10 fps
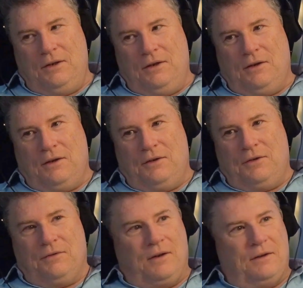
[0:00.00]
Irish
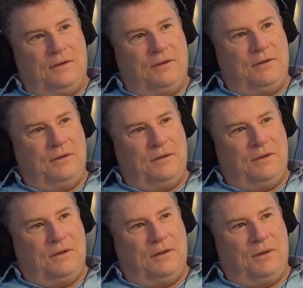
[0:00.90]
fella
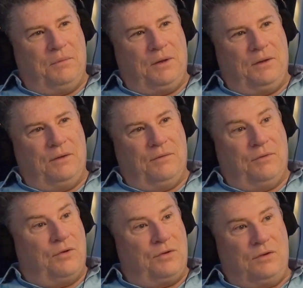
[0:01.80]
in the middle,
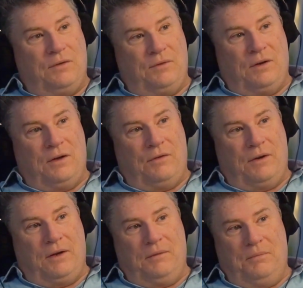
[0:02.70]
unfortunately, of the
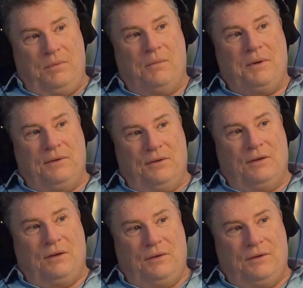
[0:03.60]
IRA bombings
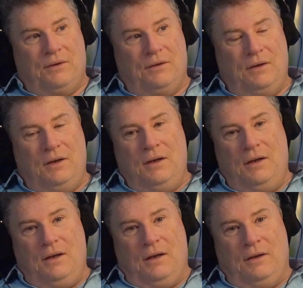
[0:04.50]
in London,
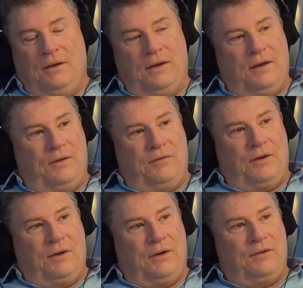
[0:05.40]
and I had a
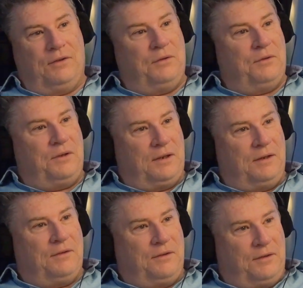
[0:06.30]
very high security
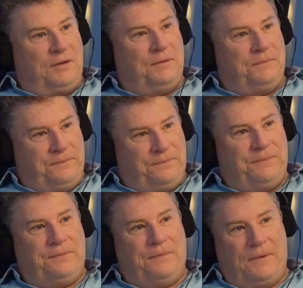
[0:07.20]
clearance,
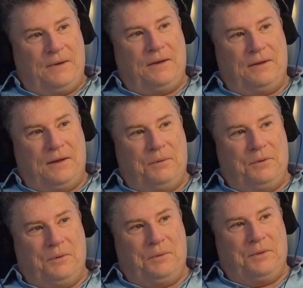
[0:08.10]
and that
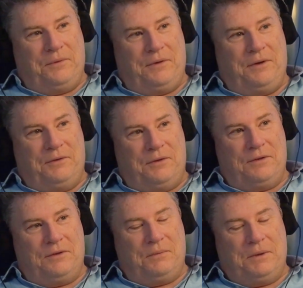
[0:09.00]
was always very interesting to me.